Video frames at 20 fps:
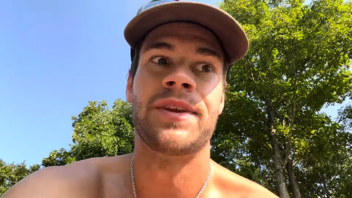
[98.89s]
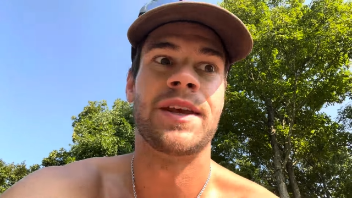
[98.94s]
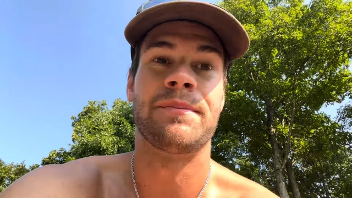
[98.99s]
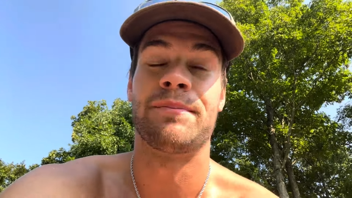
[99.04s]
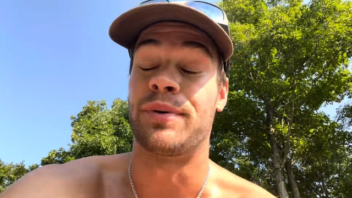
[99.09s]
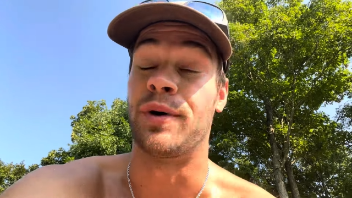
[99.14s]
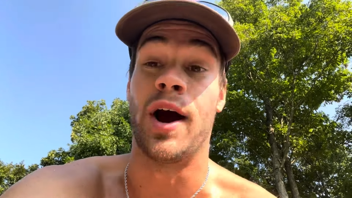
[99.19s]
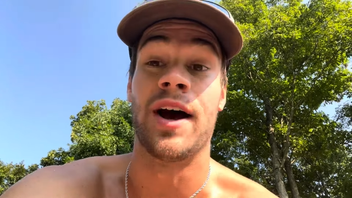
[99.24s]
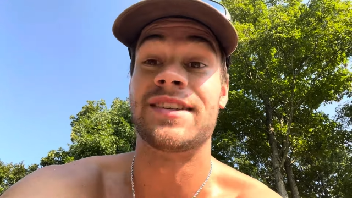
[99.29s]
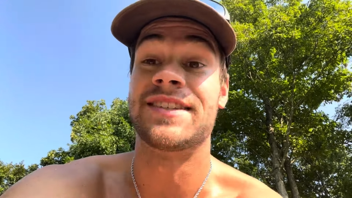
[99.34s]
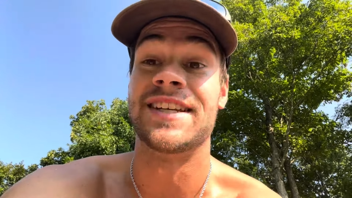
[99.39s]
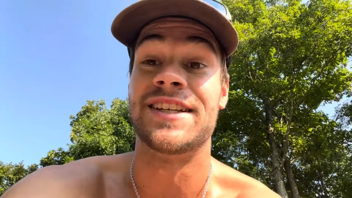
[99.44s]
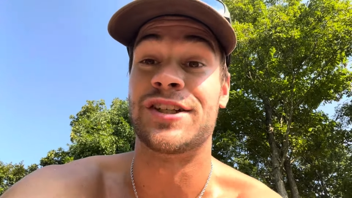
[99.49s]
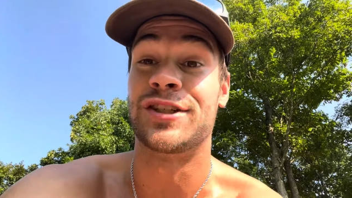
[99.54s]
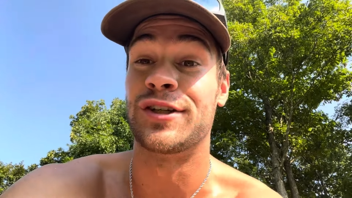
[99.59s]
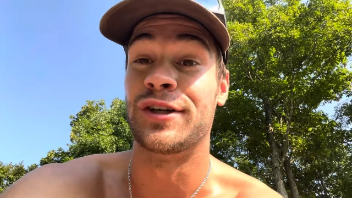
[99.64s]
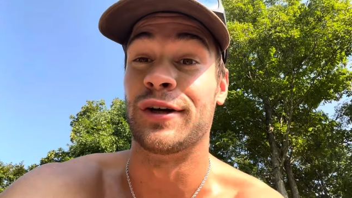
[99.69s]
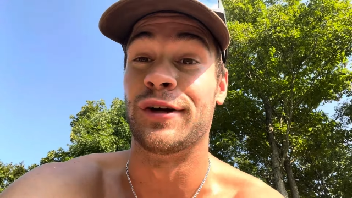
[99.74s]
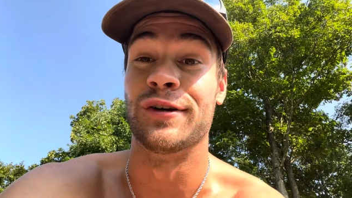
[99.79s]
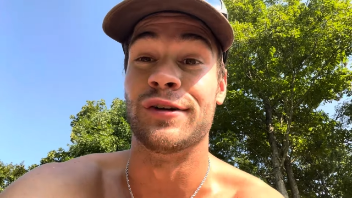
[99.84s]
Processed
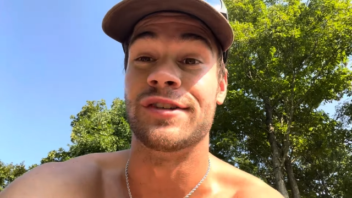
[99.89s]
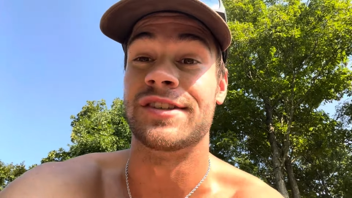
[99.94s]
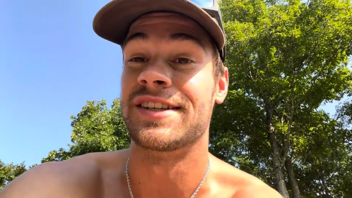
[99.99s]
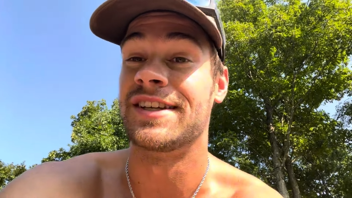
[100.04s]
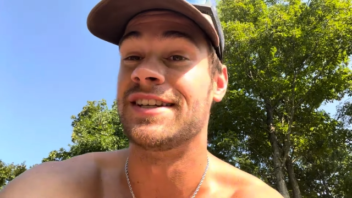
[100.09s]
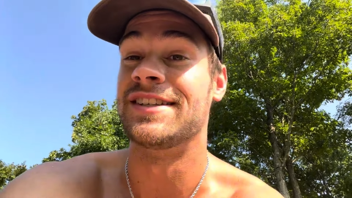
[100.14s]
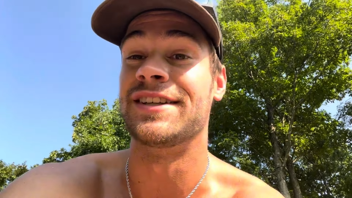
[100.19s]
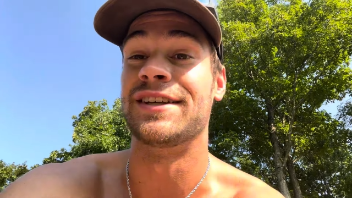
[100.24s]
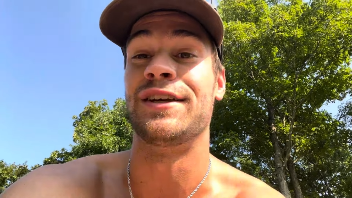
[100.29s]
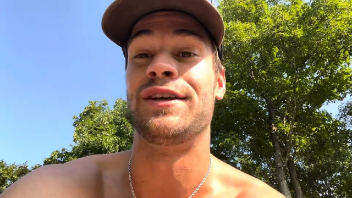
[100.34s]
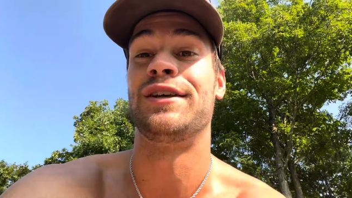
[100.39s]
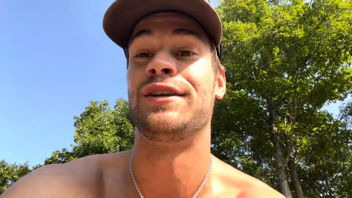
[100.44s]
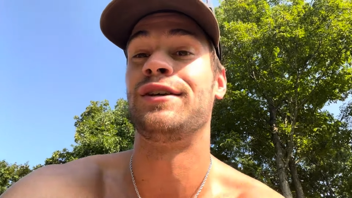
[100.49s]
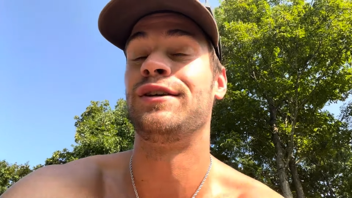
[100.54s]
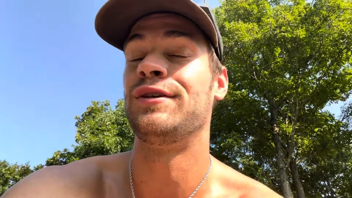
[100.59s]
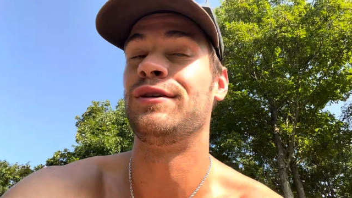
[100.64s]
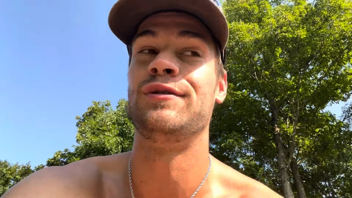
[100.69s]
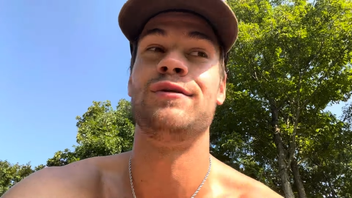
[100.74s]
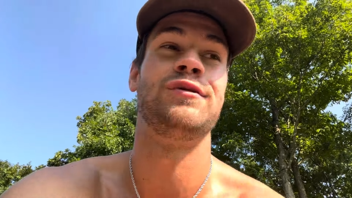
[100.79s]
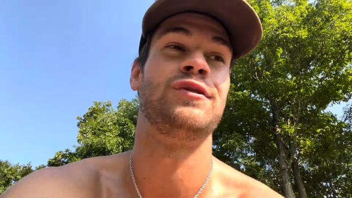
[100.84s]
sugars is a
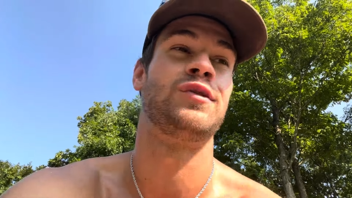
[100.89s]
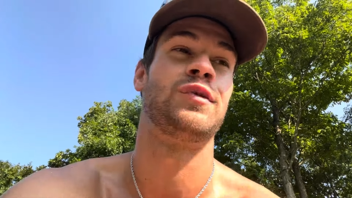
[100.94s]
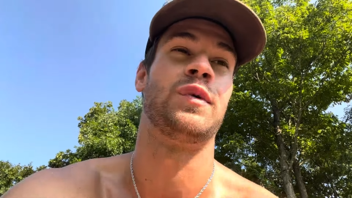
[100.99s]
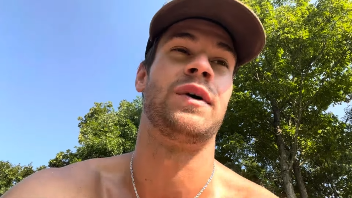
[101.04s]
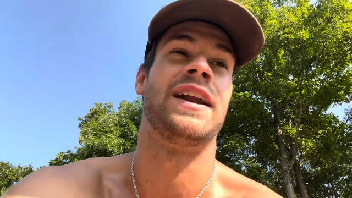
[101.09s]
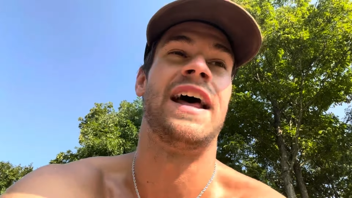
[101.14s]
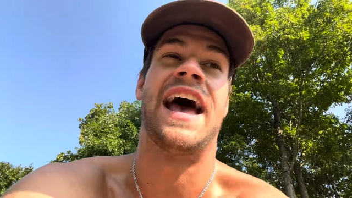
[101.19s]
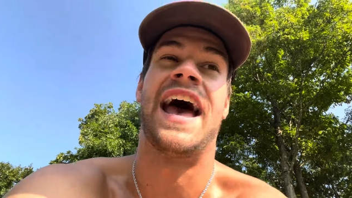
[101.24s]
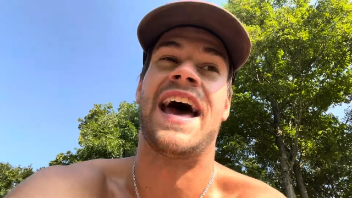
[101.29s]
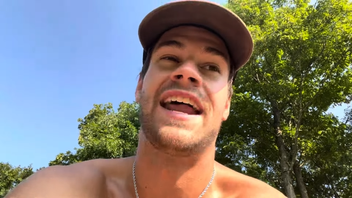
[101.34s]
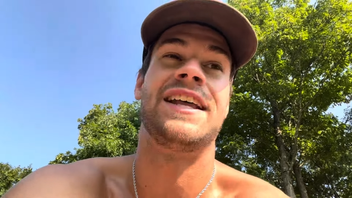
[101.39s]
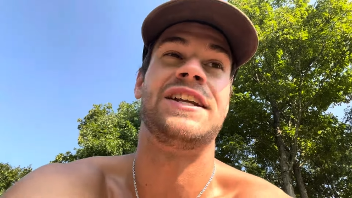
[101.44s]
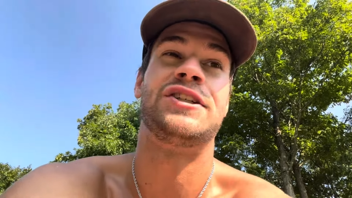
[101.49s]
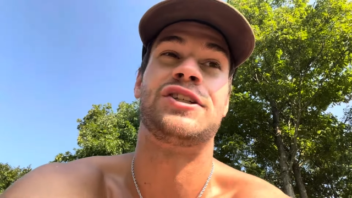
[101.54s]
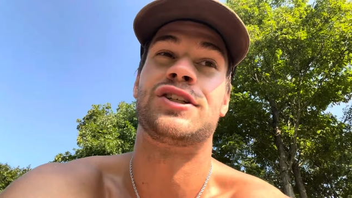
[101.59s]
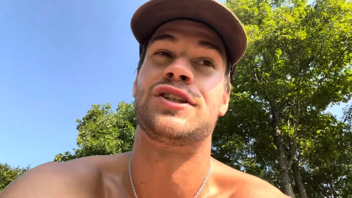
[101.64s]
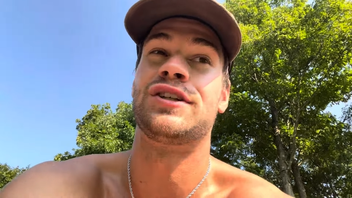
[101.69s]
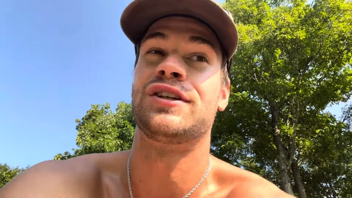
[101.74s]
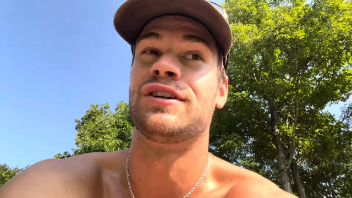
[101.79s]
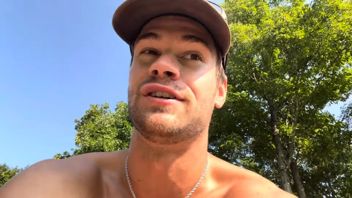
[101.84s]
huge one. Added
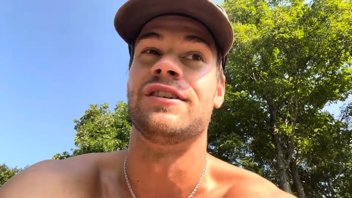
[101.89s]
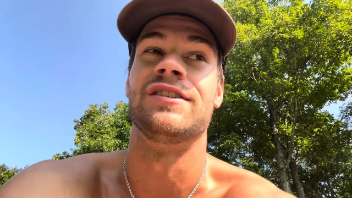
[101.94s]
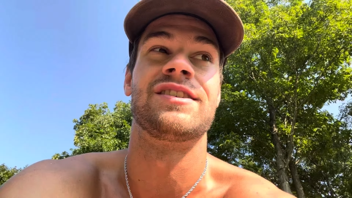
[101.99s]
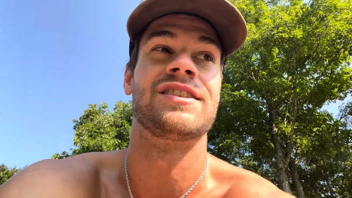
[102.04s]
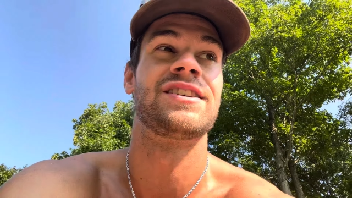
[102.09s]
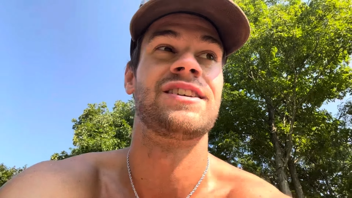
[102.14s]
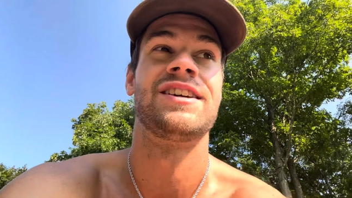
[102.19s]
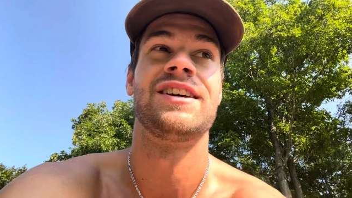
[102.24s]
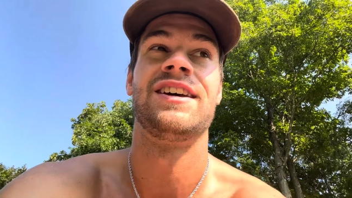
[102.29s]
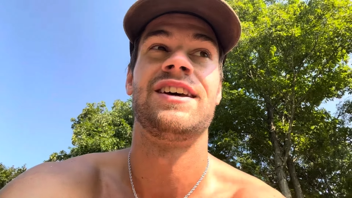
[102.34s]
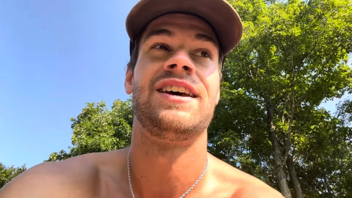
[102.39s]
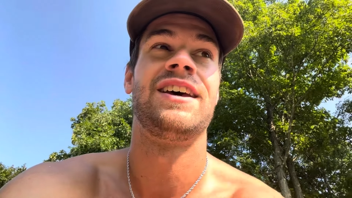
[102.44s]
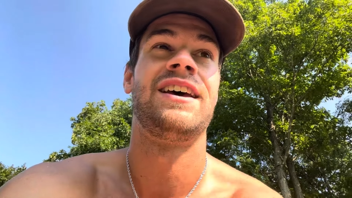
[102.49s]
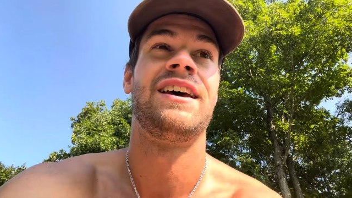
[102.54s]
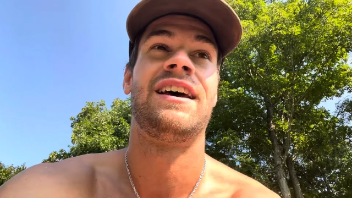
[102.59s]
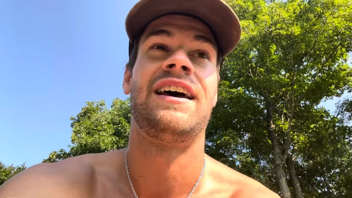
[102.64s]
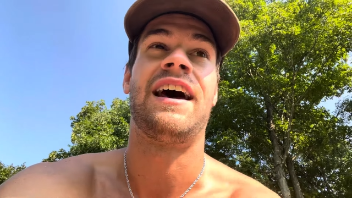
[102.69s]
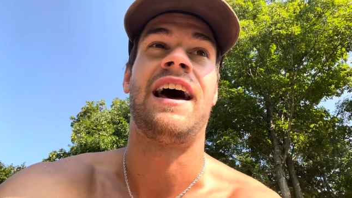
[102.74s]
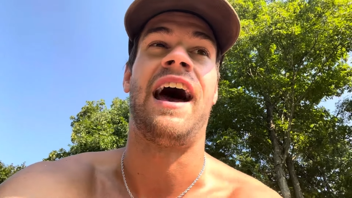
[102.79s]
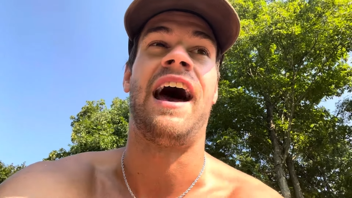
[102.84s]
sugars.
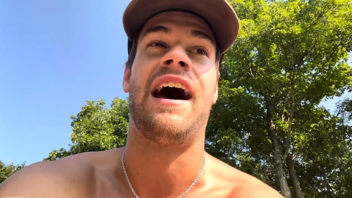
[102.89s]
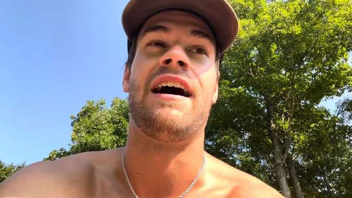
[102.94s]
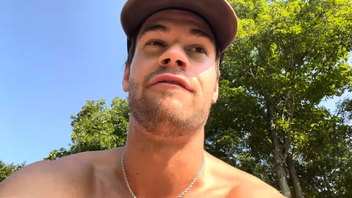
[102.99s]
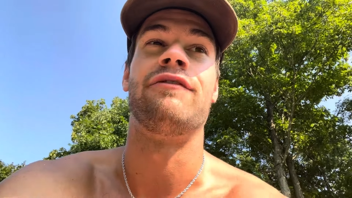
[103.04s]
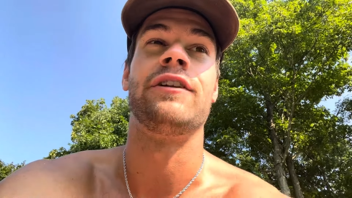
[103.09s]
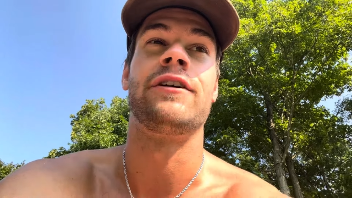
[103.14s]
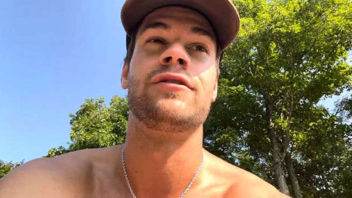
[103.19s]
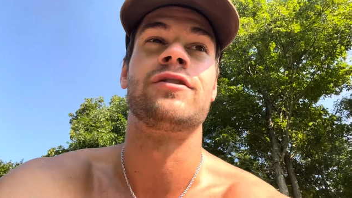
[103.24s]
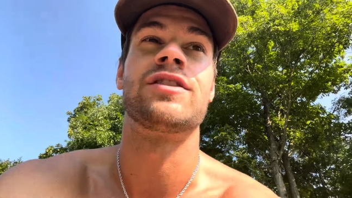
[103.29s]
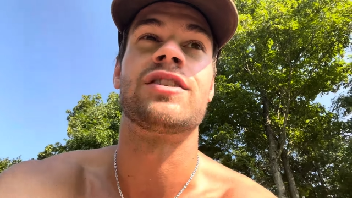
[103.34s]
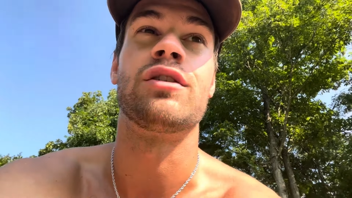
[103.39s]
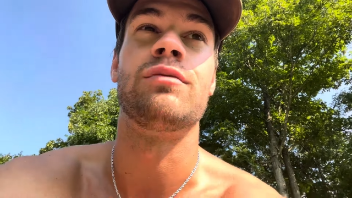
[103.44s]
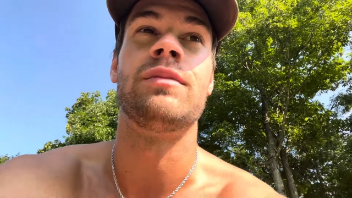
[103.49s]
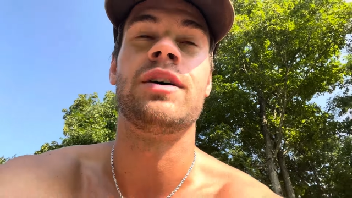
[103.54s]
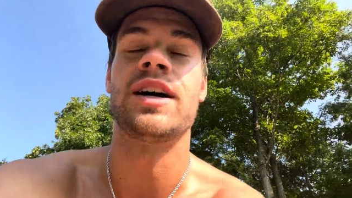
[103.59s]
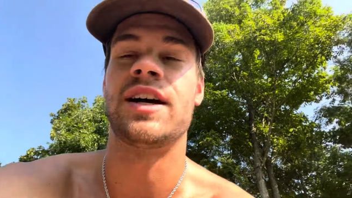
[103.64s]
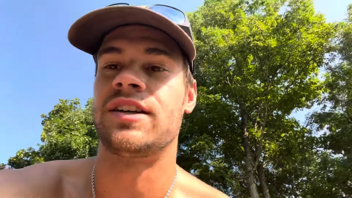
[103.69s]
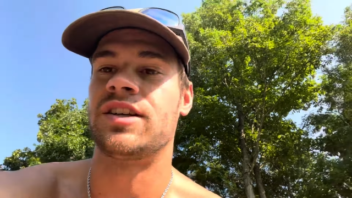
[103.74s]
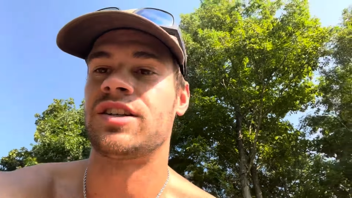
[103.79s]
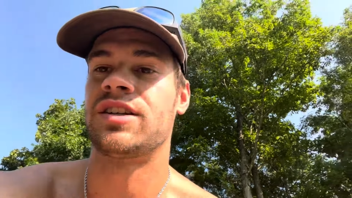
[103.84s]
I've learned so
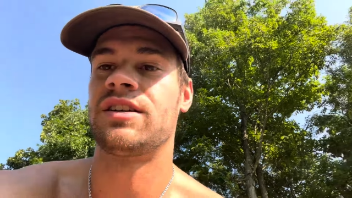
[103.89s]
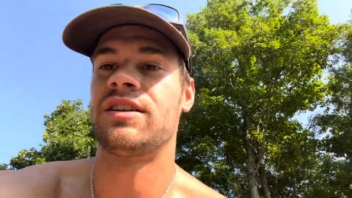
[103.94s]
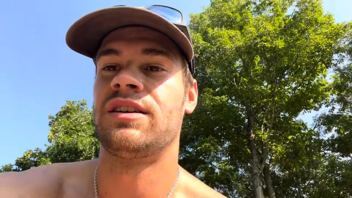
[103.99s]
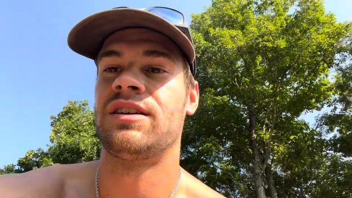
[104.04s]
much.